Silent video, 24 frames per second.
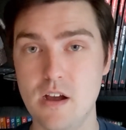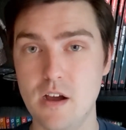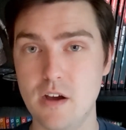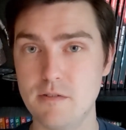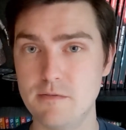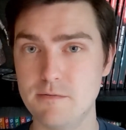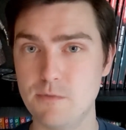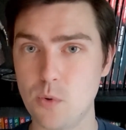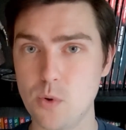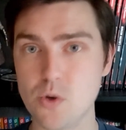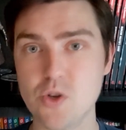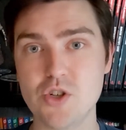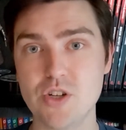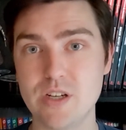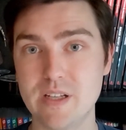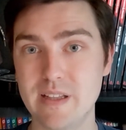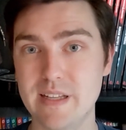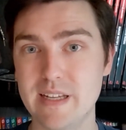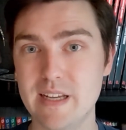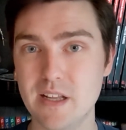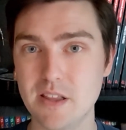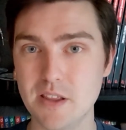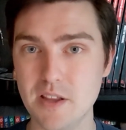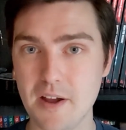
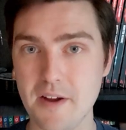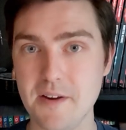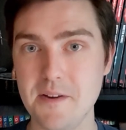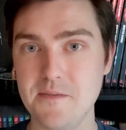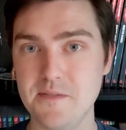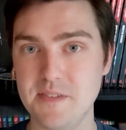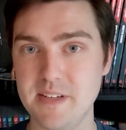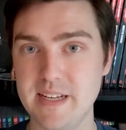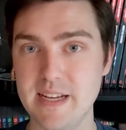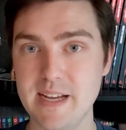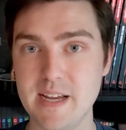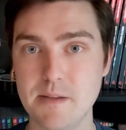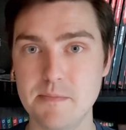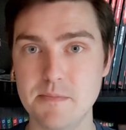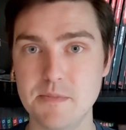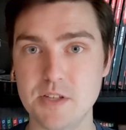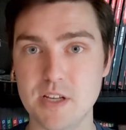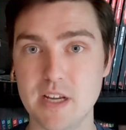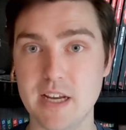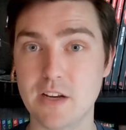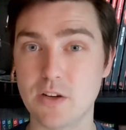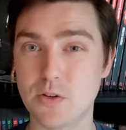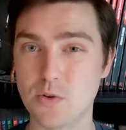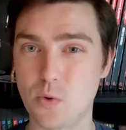Unfortunately, a lot of
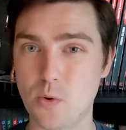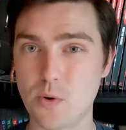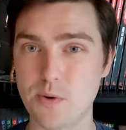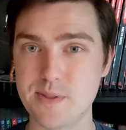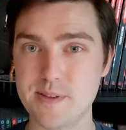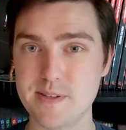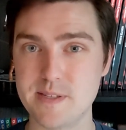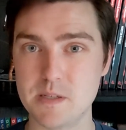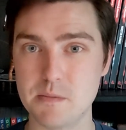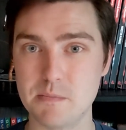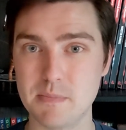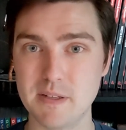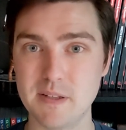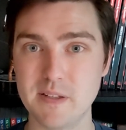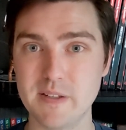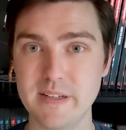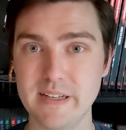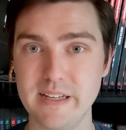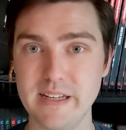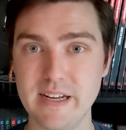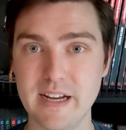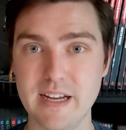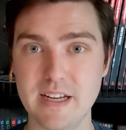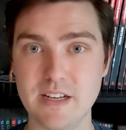DMs ignore this
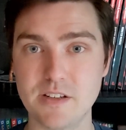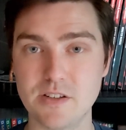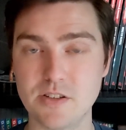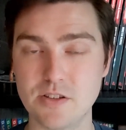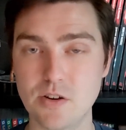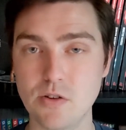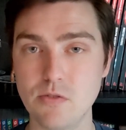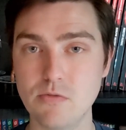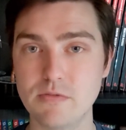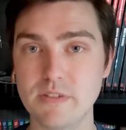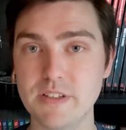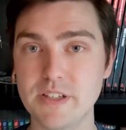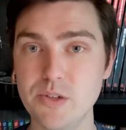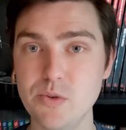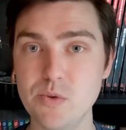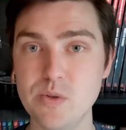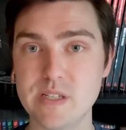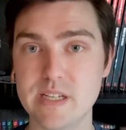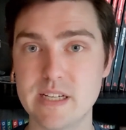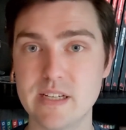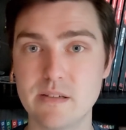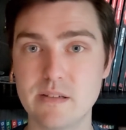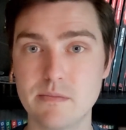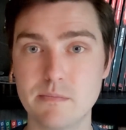ability and don't
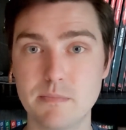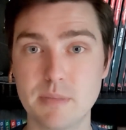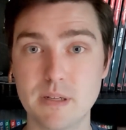use it,